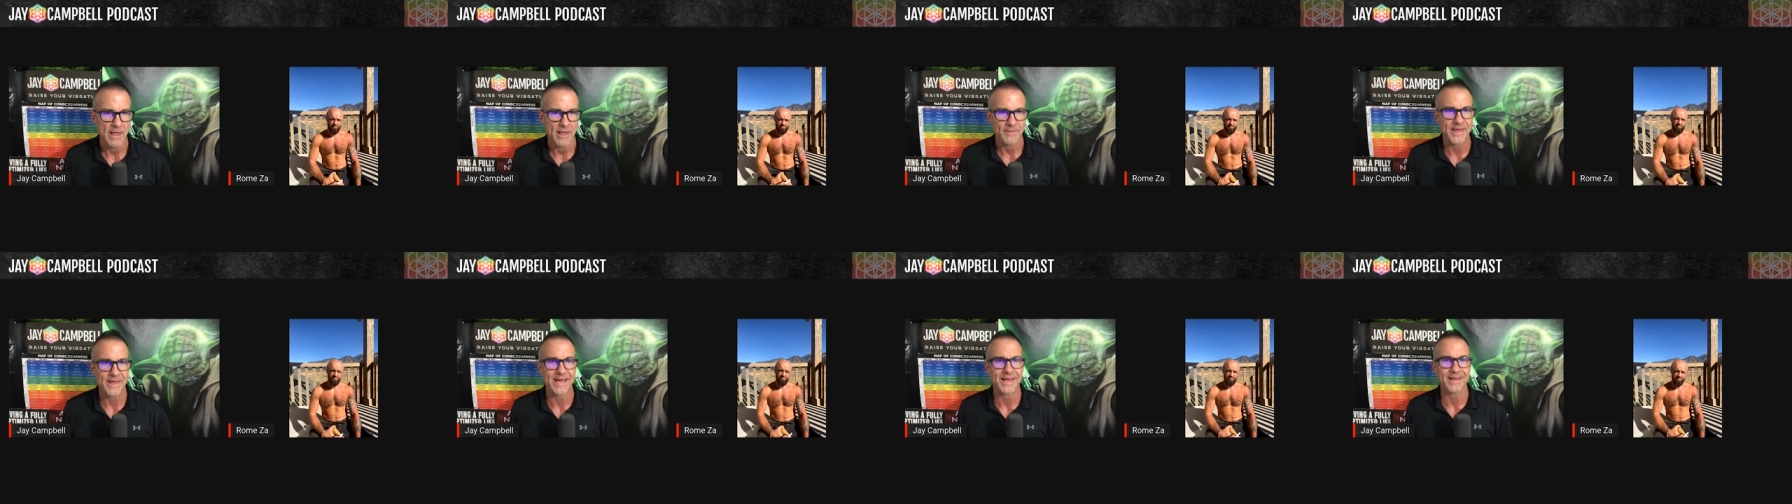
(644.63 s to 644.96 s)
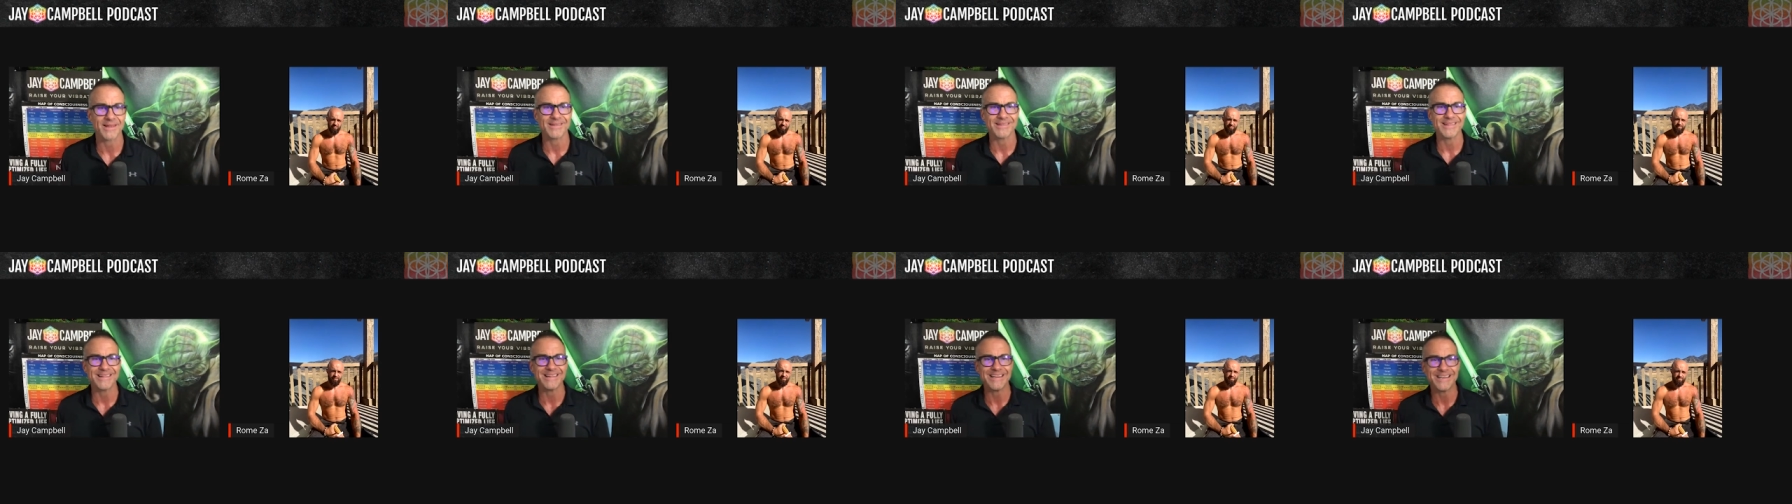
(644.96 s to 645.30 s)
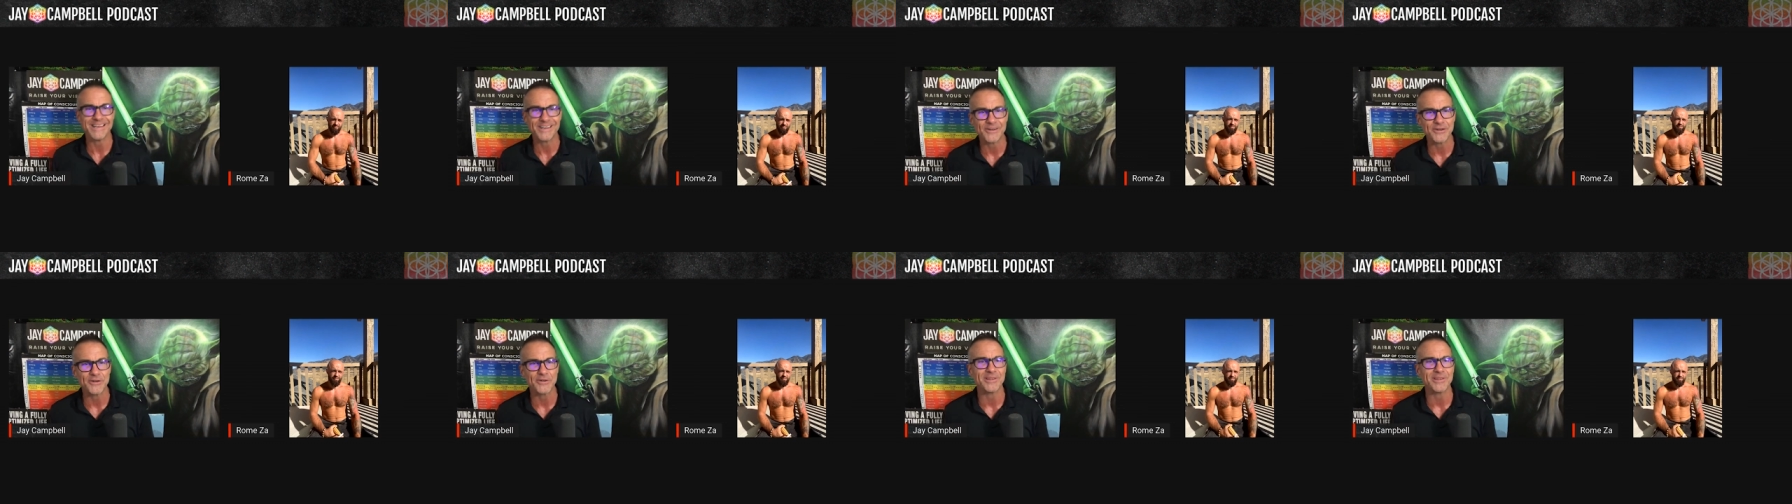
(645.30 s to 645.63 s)
They
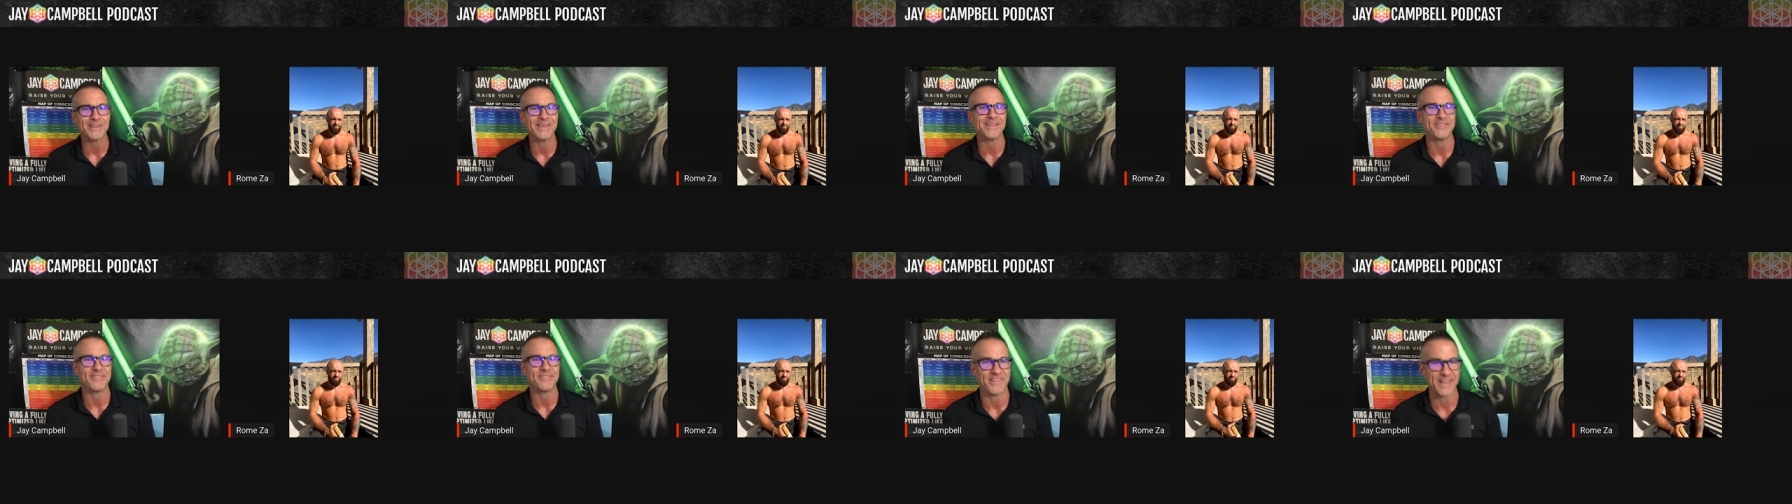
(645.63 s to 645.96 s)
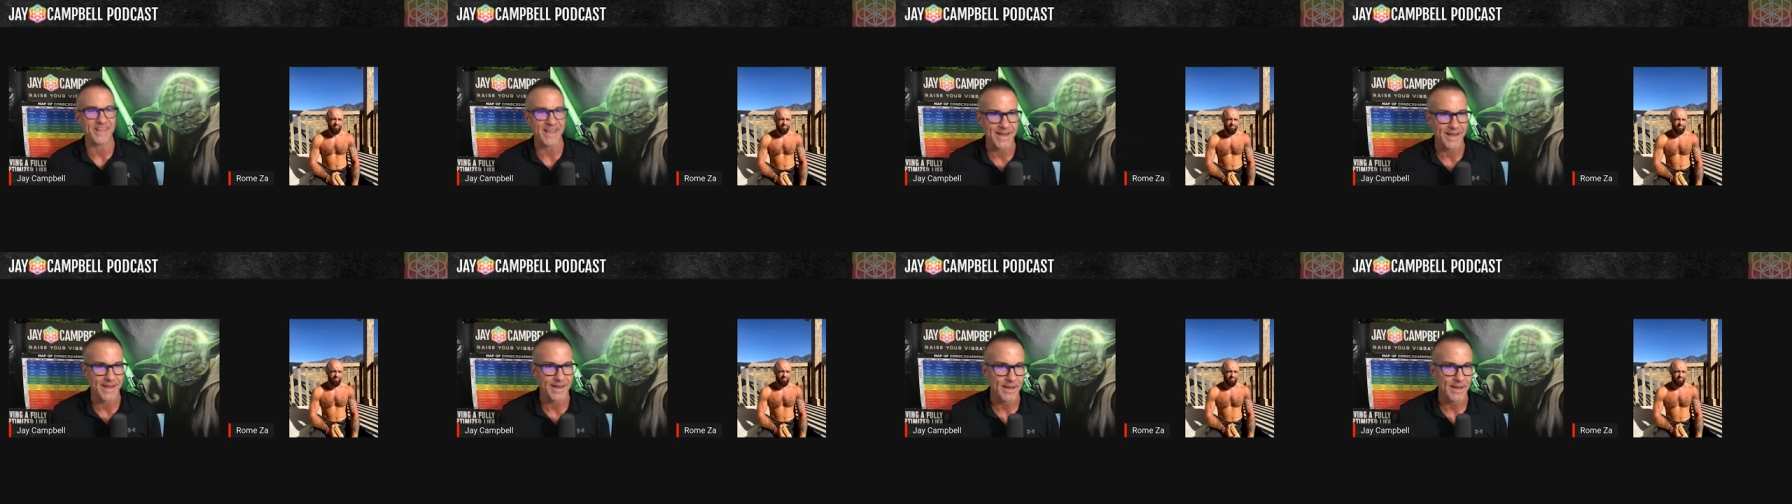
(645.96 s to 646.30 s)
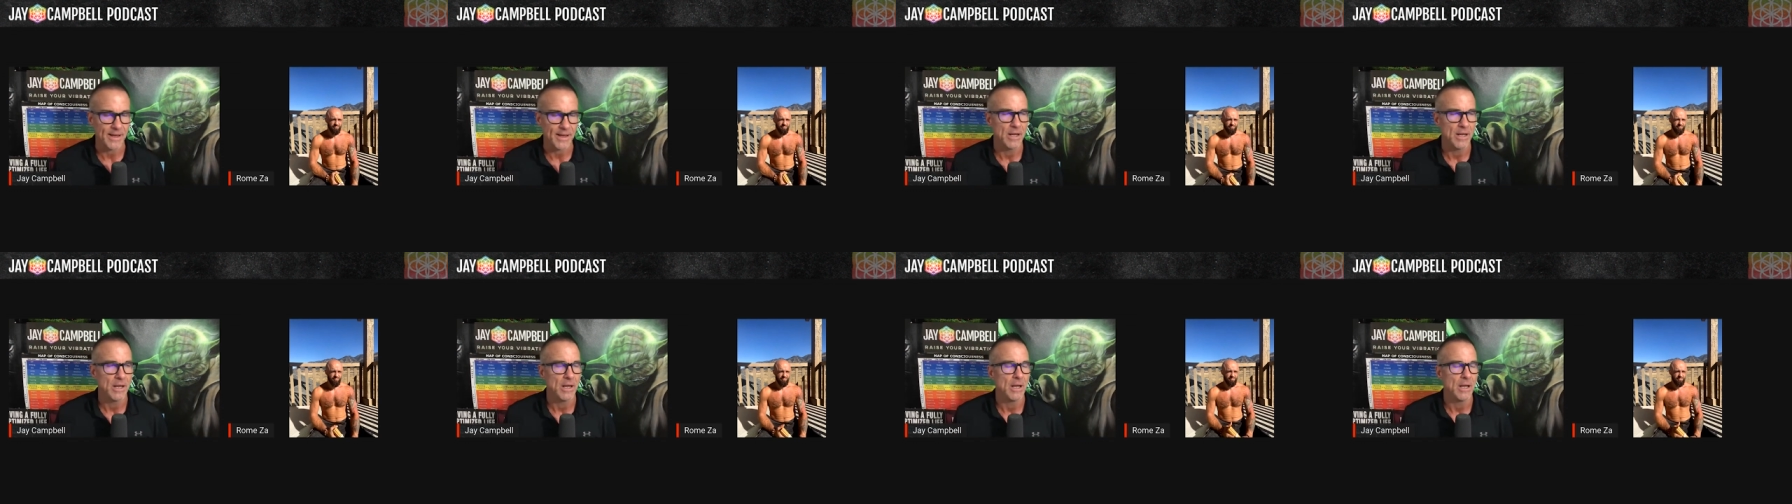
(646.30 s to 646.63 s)
literally
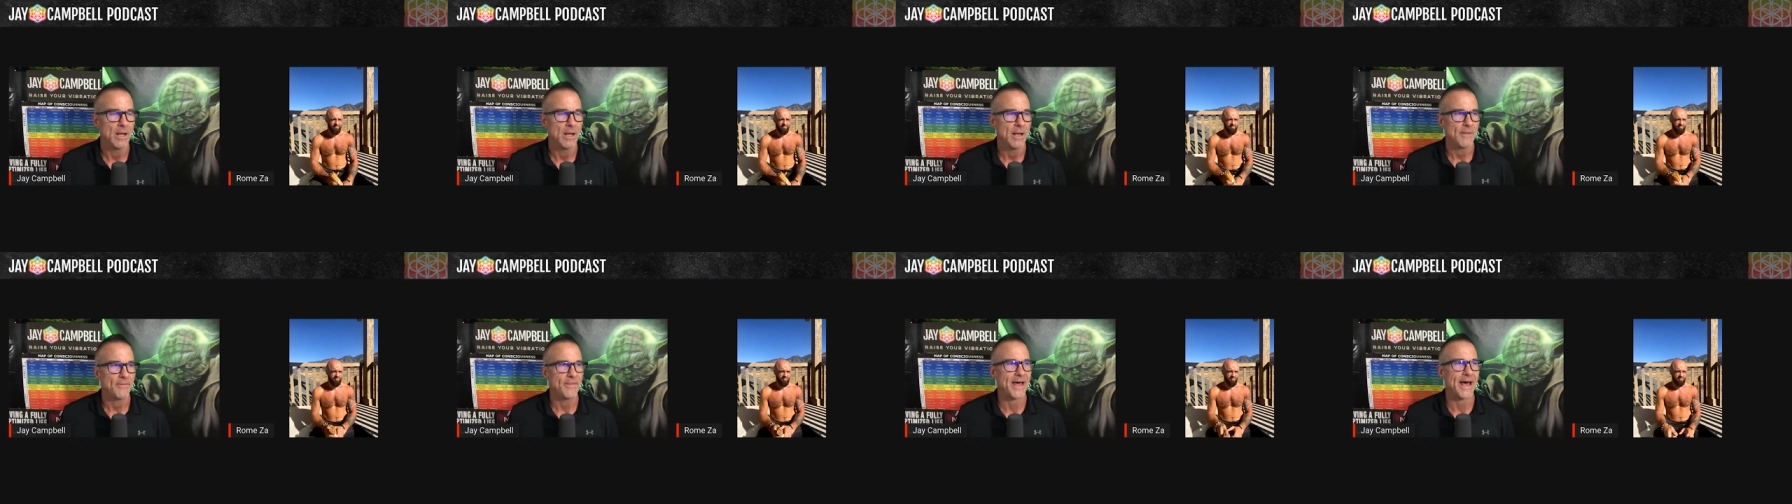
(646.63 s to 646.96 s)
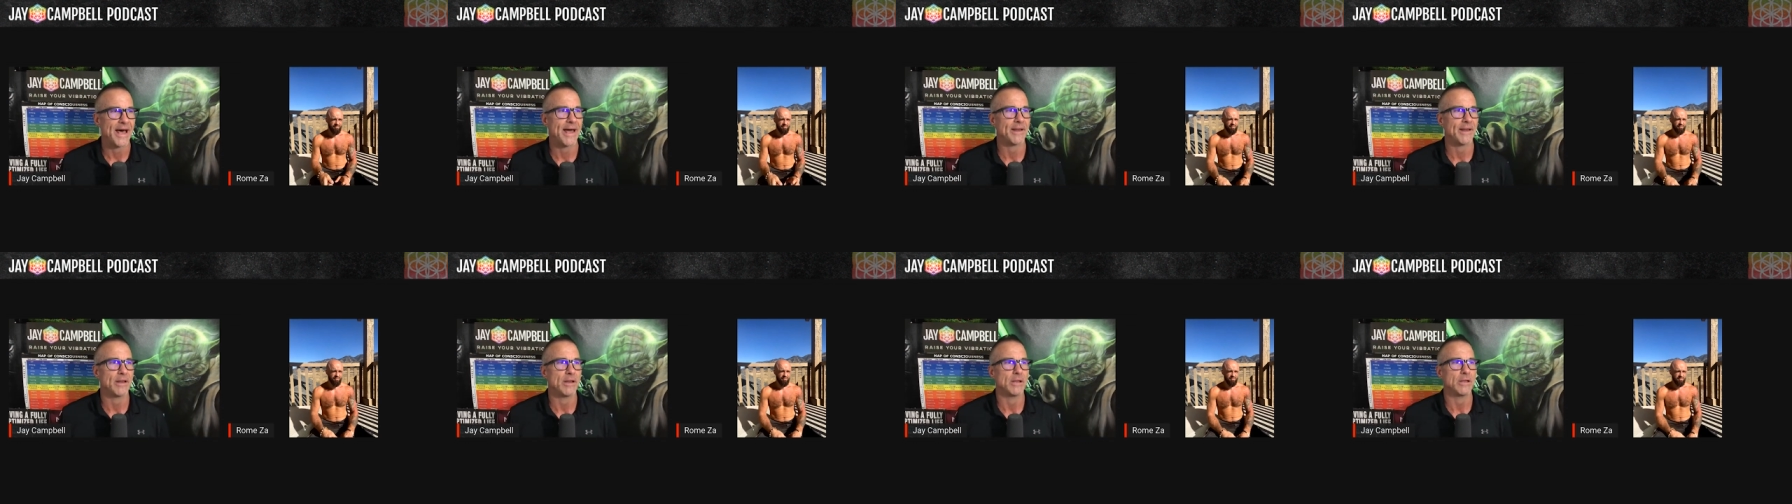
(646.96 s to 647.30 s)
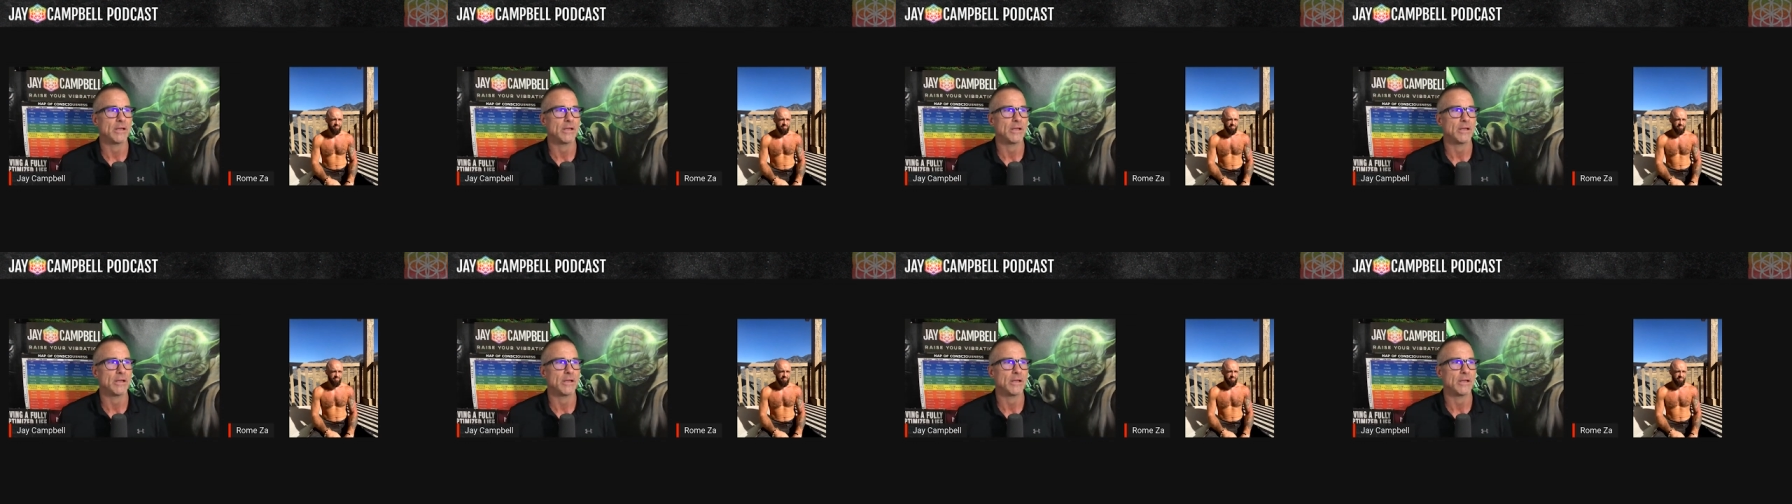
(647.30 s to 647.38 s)
think that,